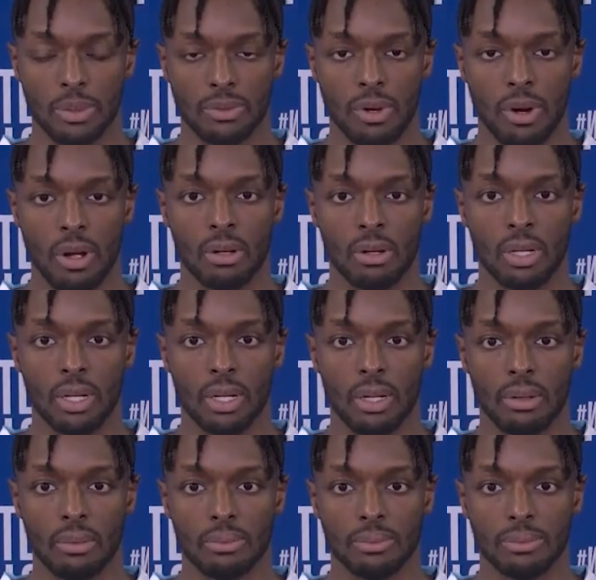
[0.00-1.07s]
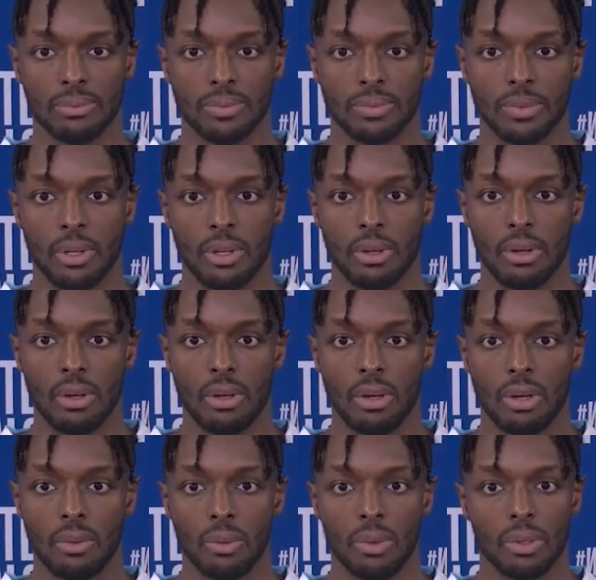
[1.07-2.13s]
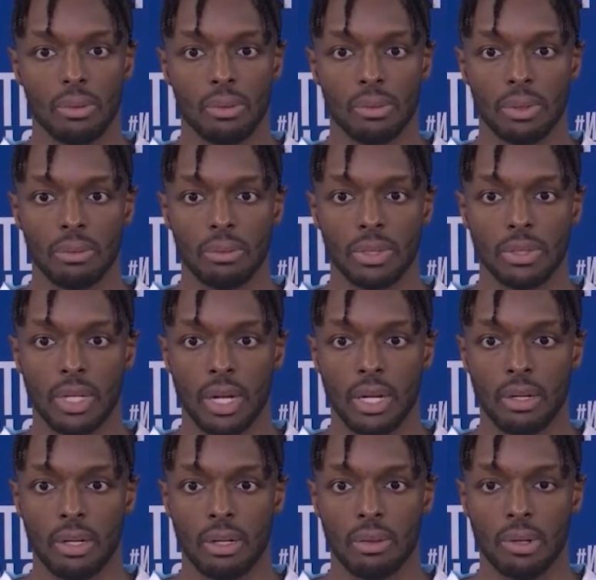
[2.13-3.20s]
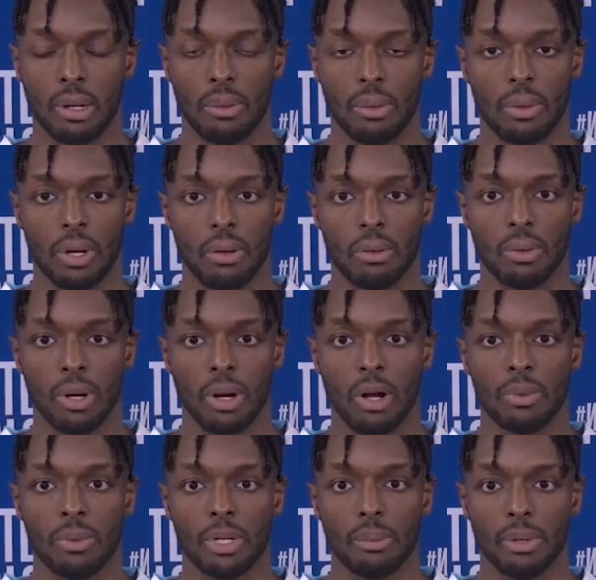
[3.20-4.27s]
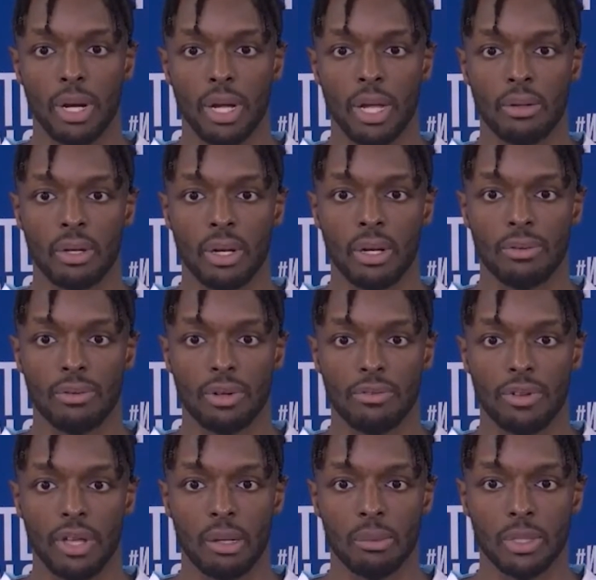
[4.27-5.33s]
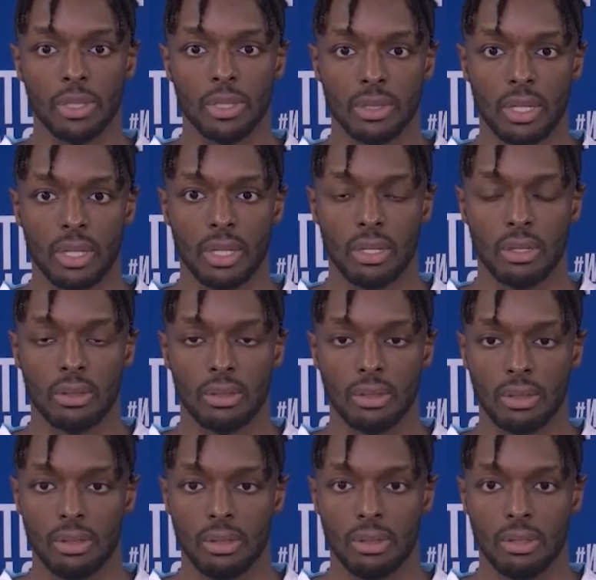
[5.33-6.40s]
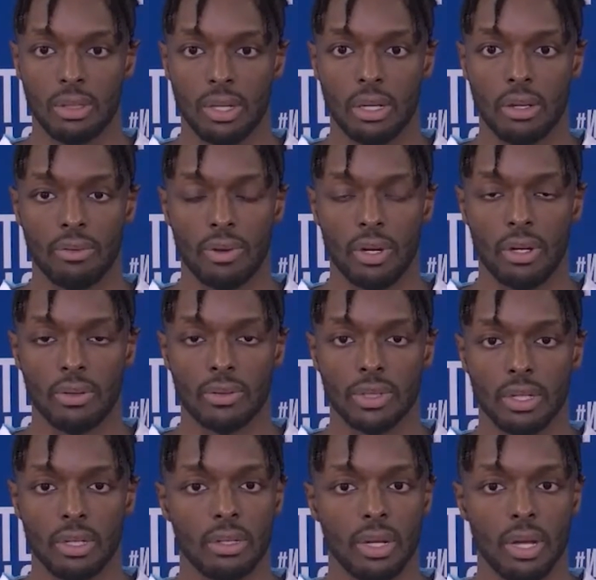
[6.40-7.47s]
wrong. We're trying to, we're hoping and praying for the families that are involved. So,